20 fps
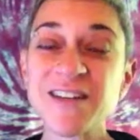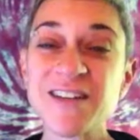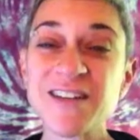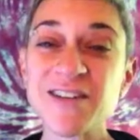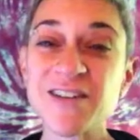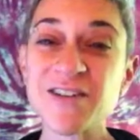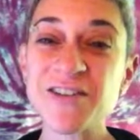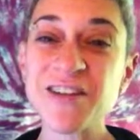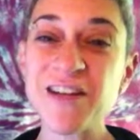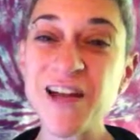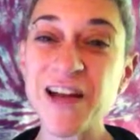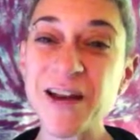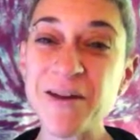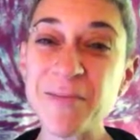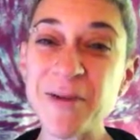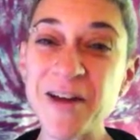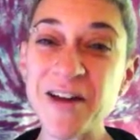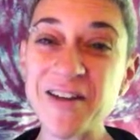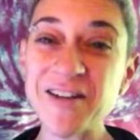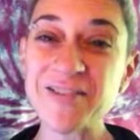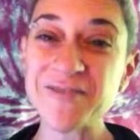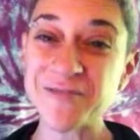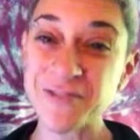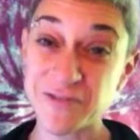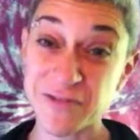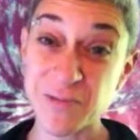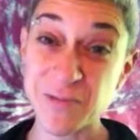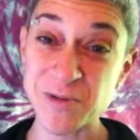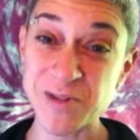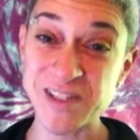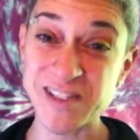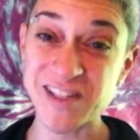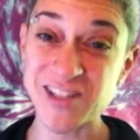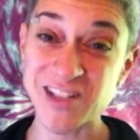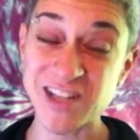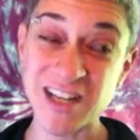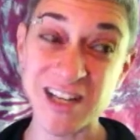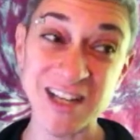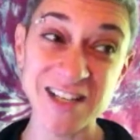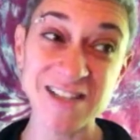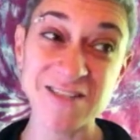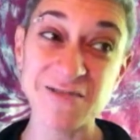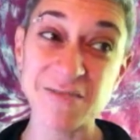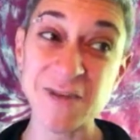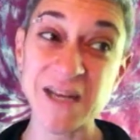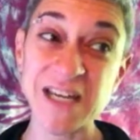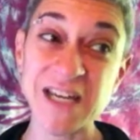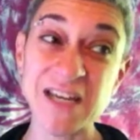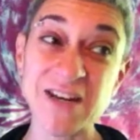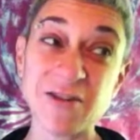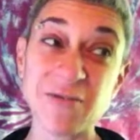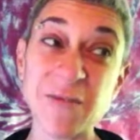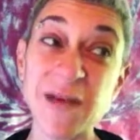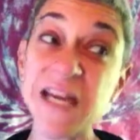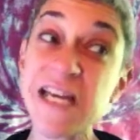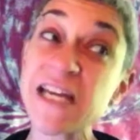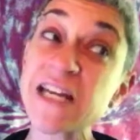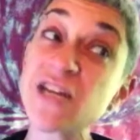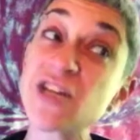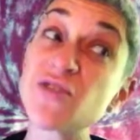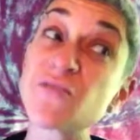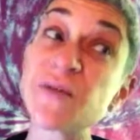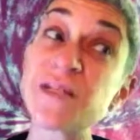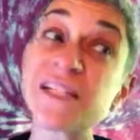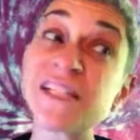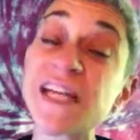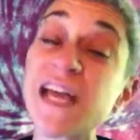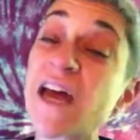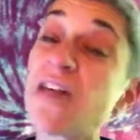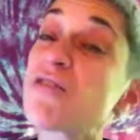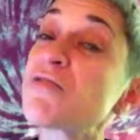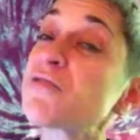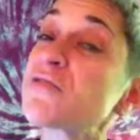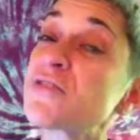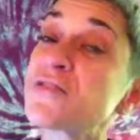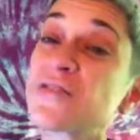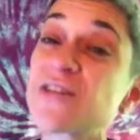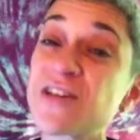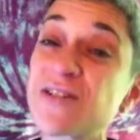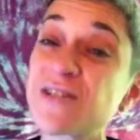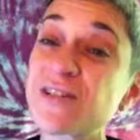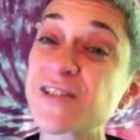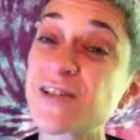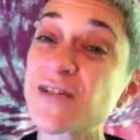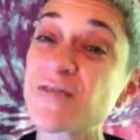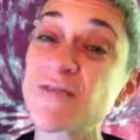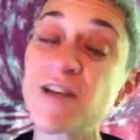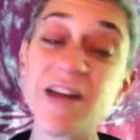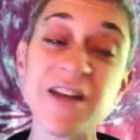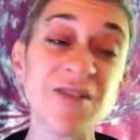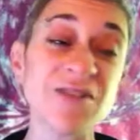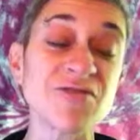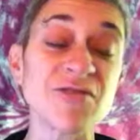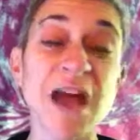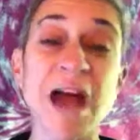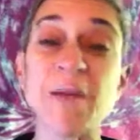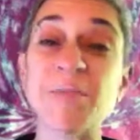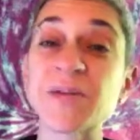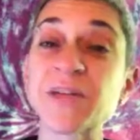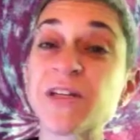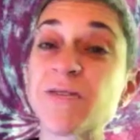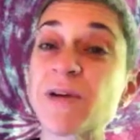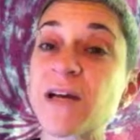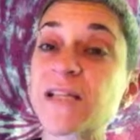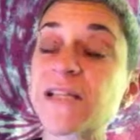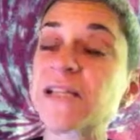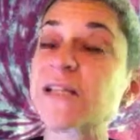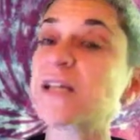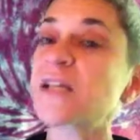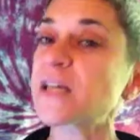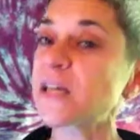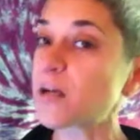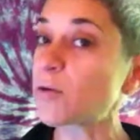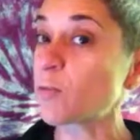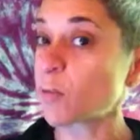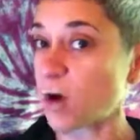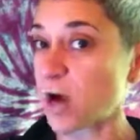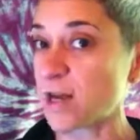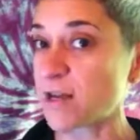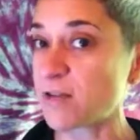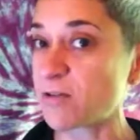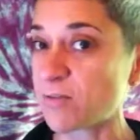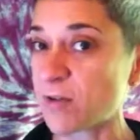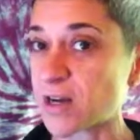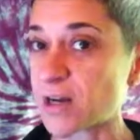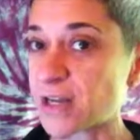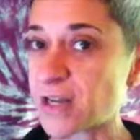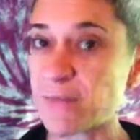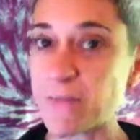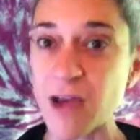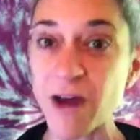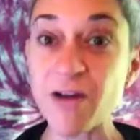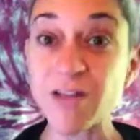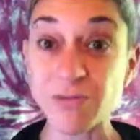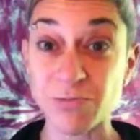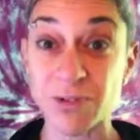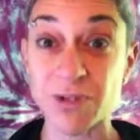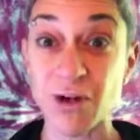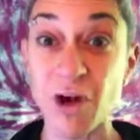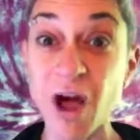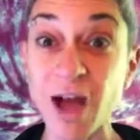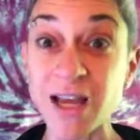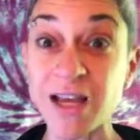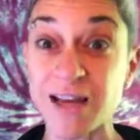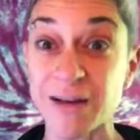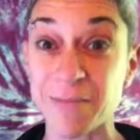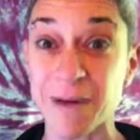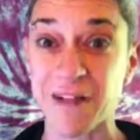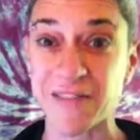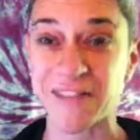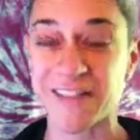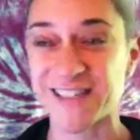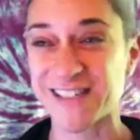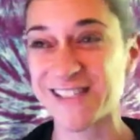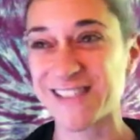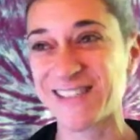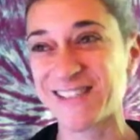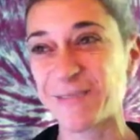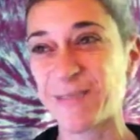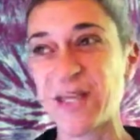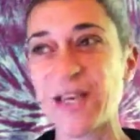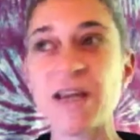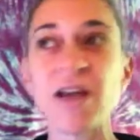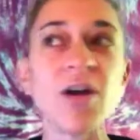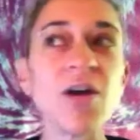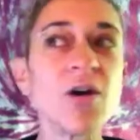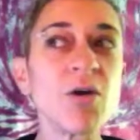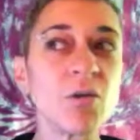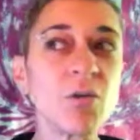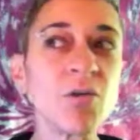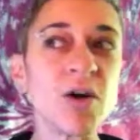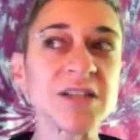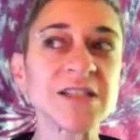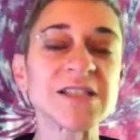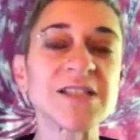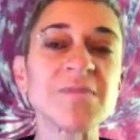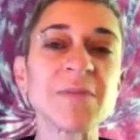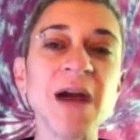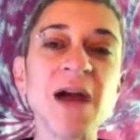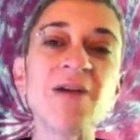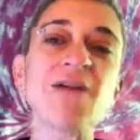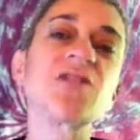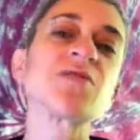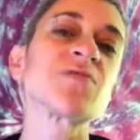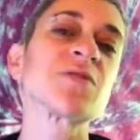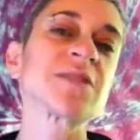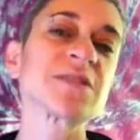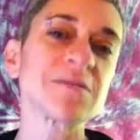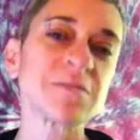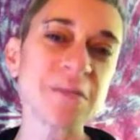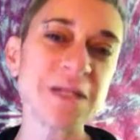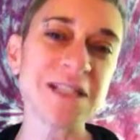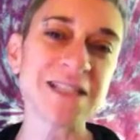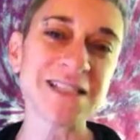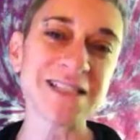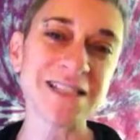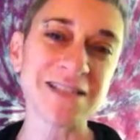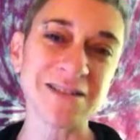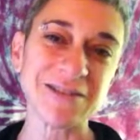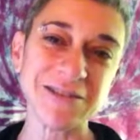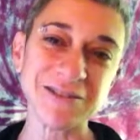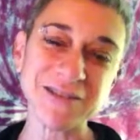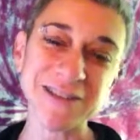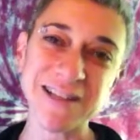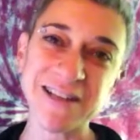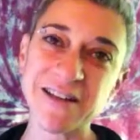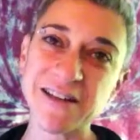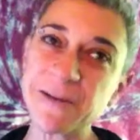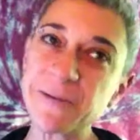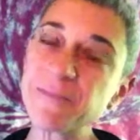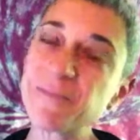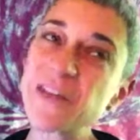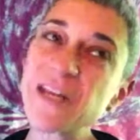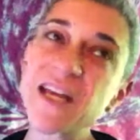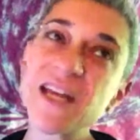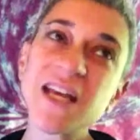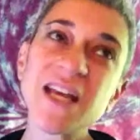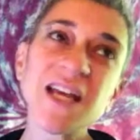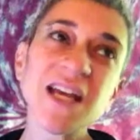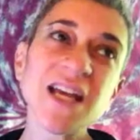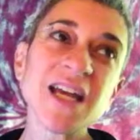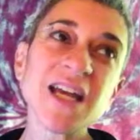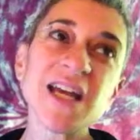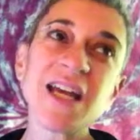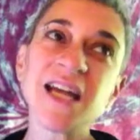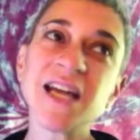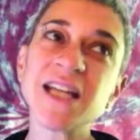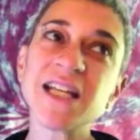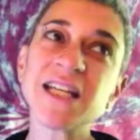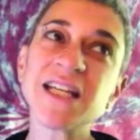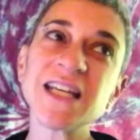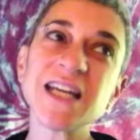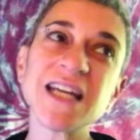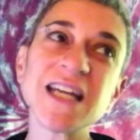you know, you got about 50% chance of make you know making it. You've been together a few years already. You're happily raising a kid. Why do you want to get married? So we're talking about this, and I'm like, what's the marriage? What does it mean to you? You know, and